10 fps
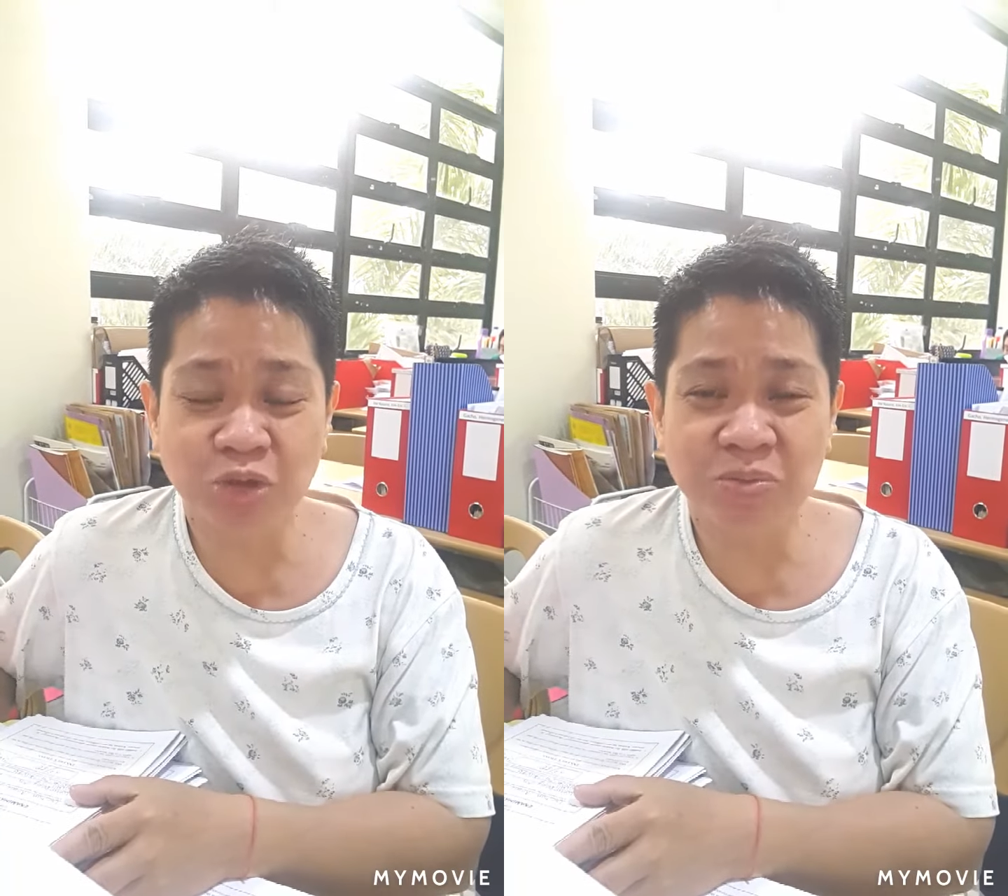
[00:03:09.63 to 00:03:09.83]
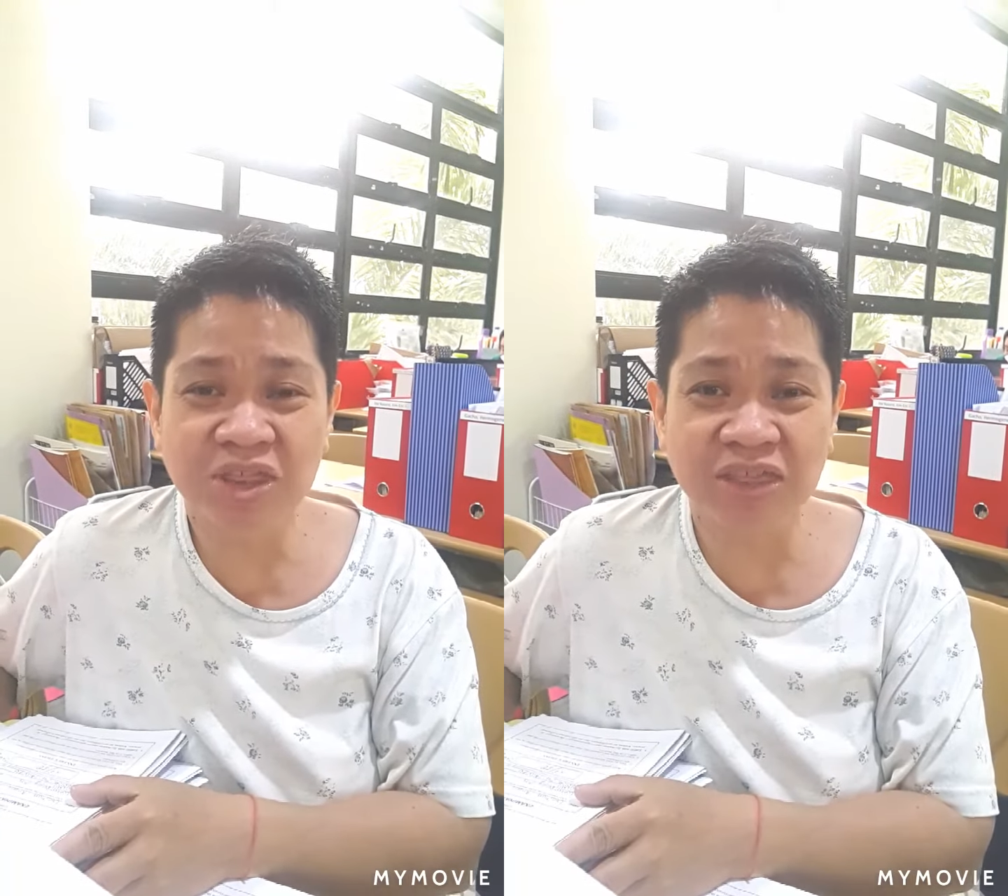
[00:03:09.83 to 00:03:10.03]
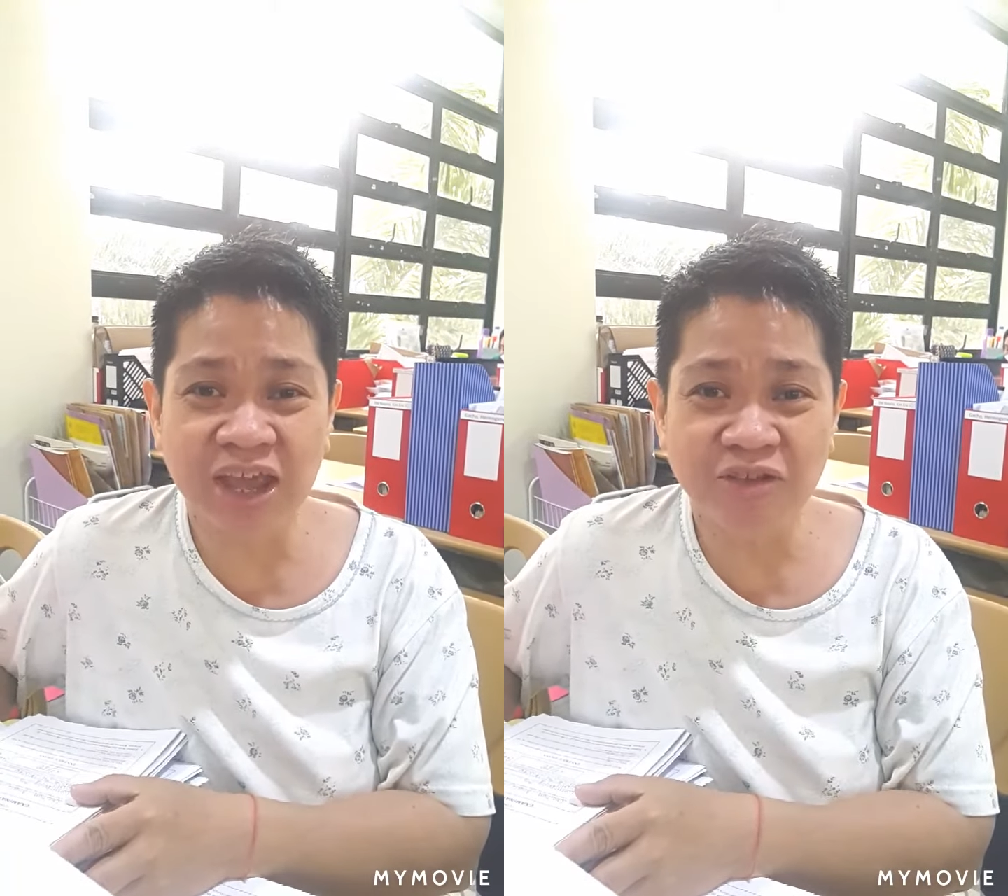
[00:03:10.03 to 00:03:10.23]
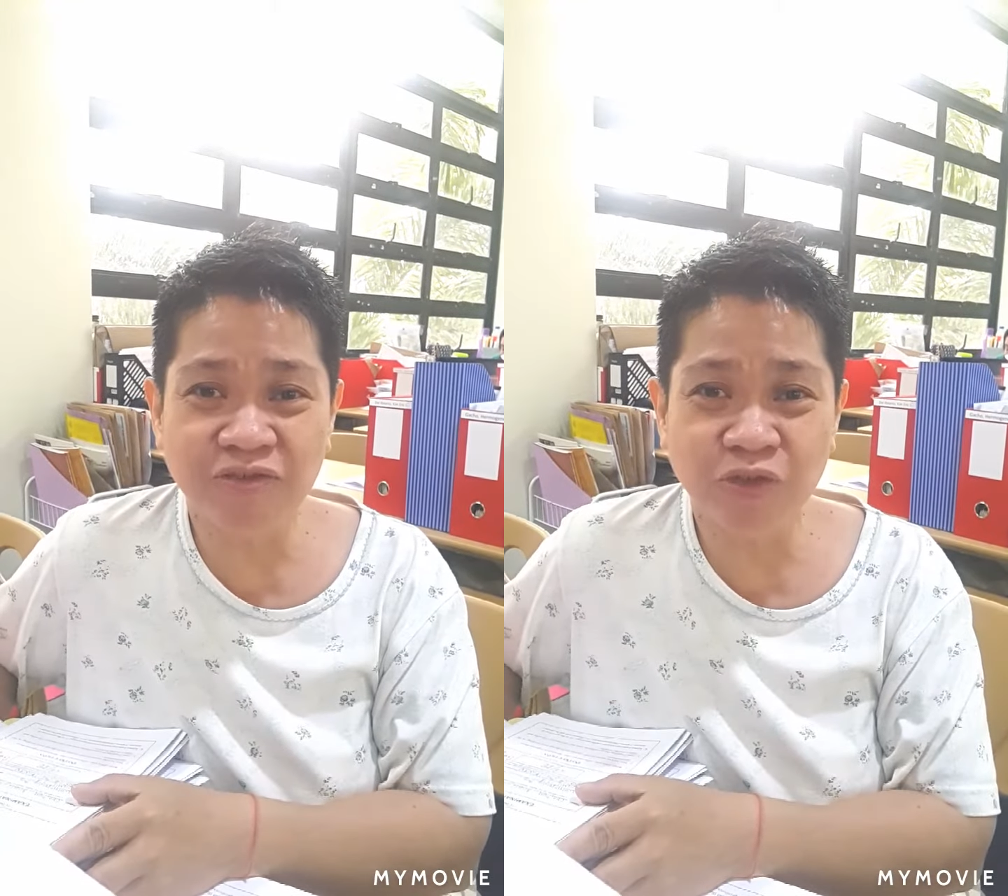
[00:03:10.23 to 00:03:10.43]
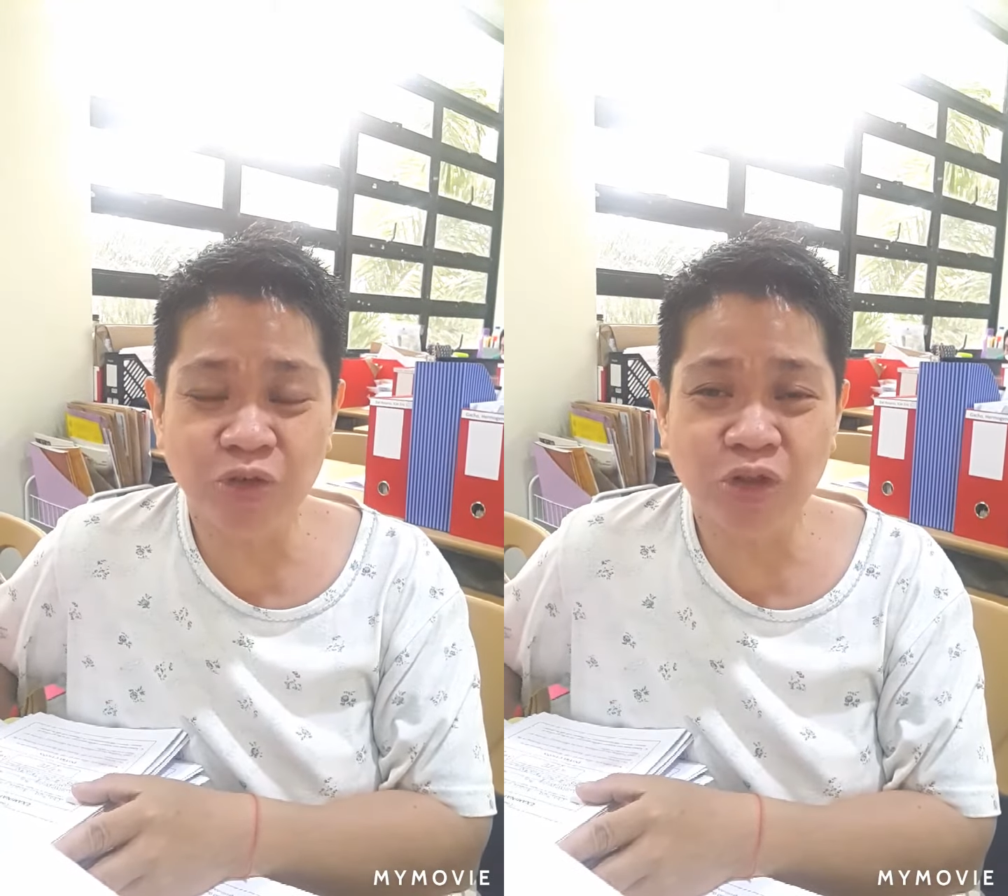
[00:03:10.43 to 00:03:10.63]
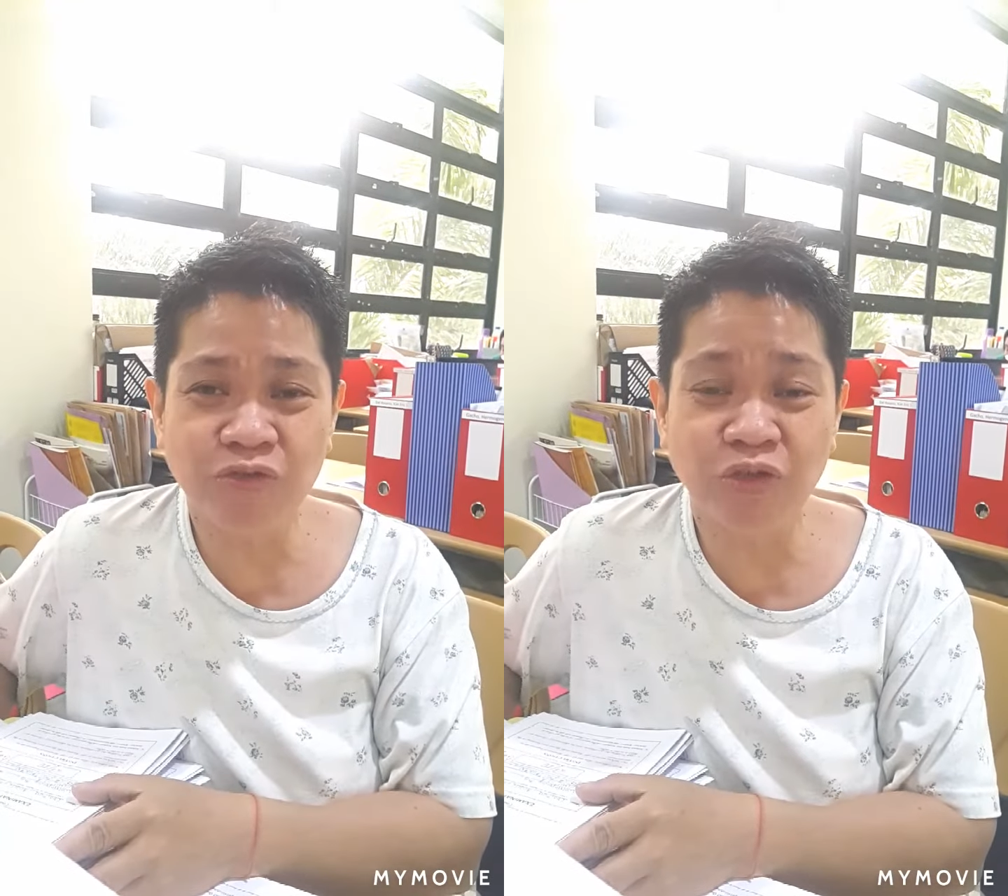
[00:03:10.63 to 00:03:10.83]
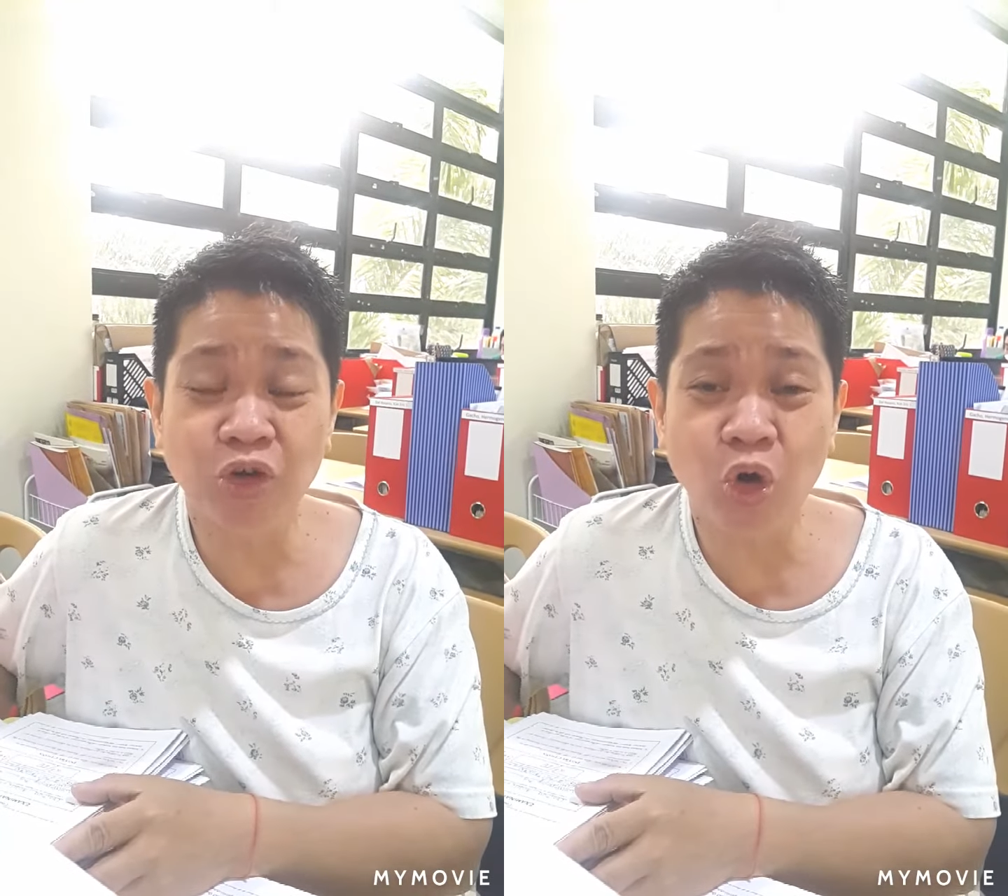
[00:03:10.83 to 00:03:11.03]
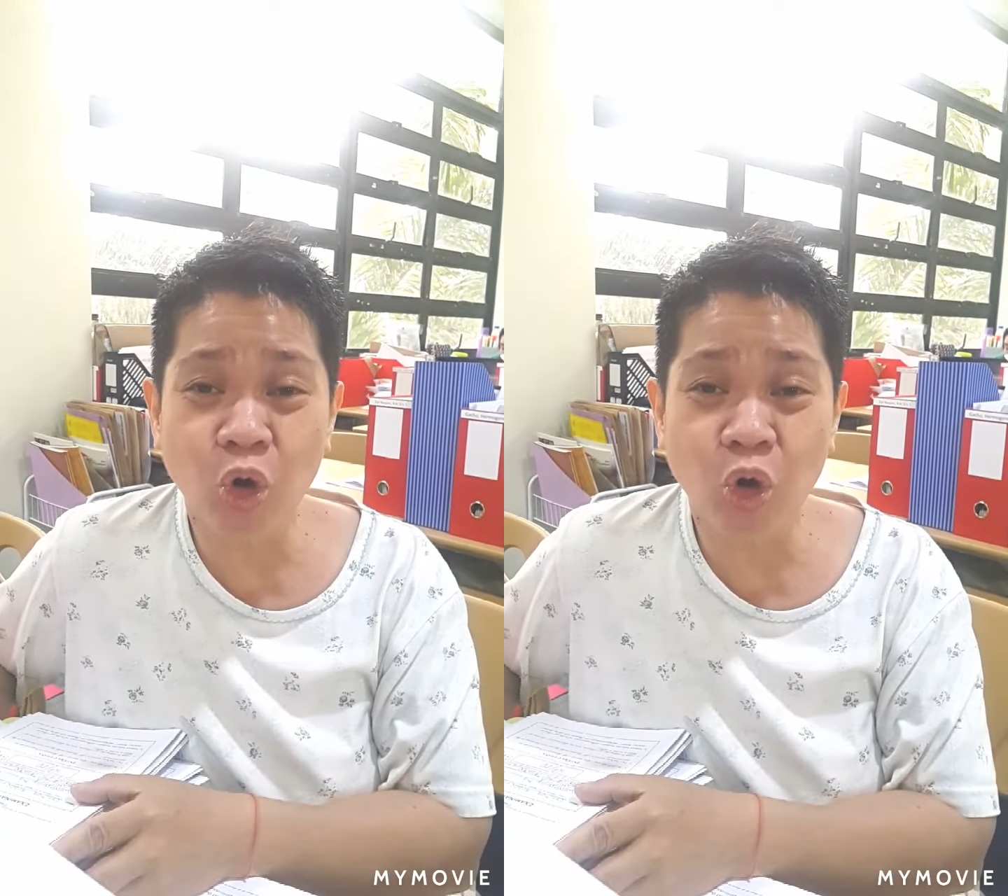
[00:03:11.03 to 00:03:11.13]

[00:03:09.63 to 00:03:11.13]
to be thankful for